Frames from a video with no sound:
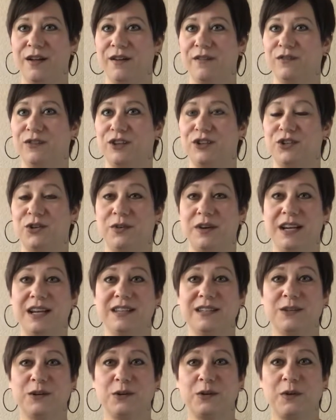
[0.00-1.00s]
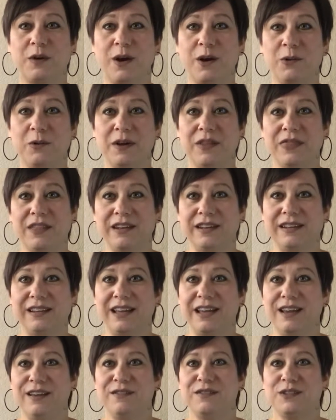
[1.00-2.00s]
the trees are growing, the
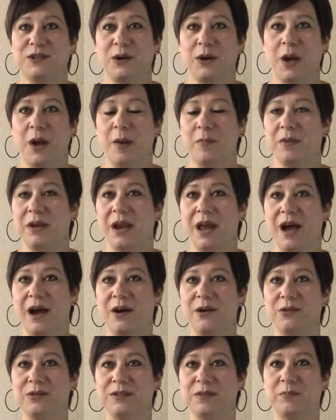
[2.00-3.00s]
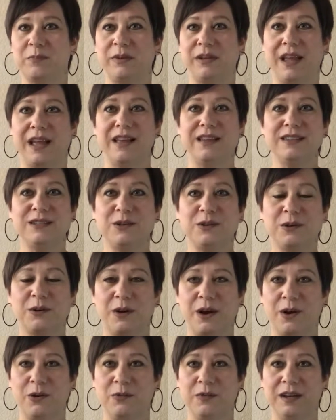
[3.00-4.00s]
leaves are coming out, plants are
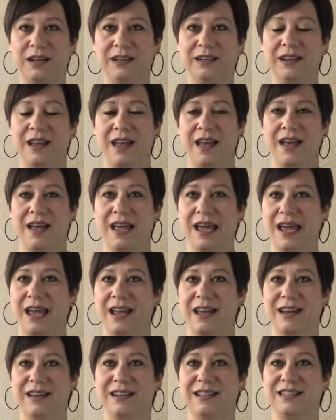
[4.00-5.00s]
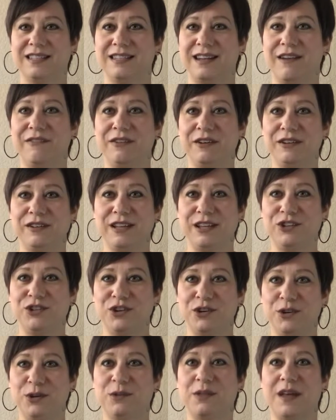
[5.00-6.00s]
growing, and it's definitely
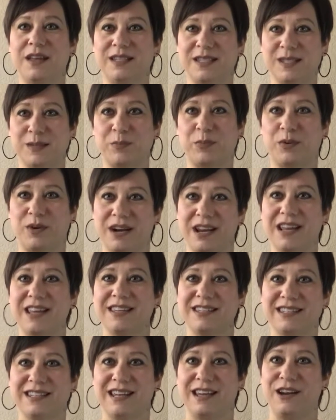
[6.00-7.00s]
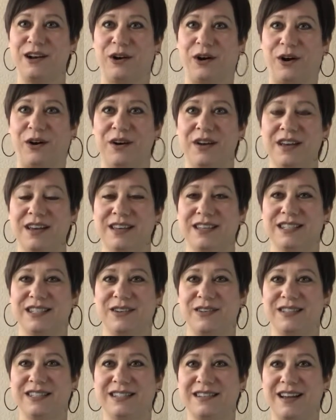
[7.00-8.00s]
true that spring is here. So
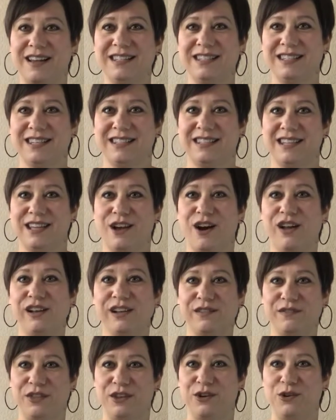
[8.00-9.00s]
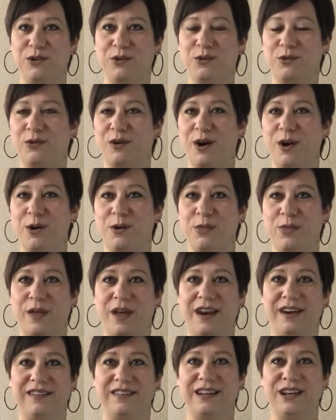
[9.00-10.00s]
it's nice to see all of the new growth
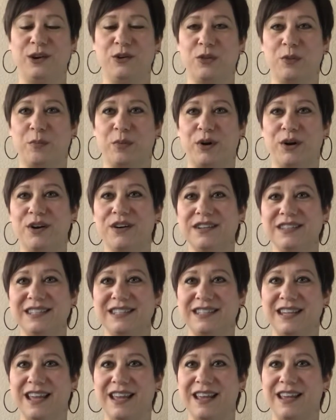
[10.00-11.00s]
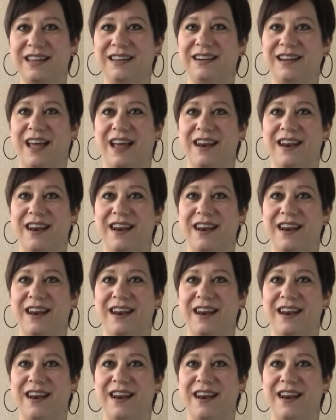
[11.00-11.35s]
and hear the birds singing,